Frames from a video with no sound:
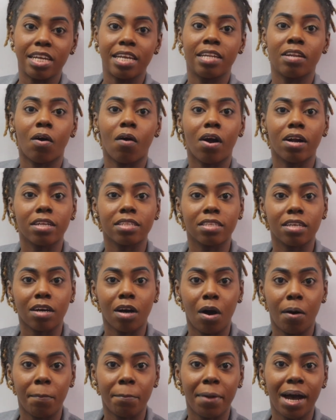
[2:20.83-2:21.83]
in order to
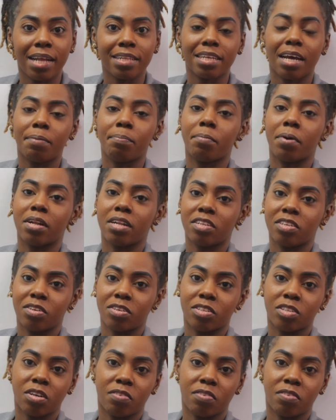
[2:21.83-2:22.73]
combat and monitor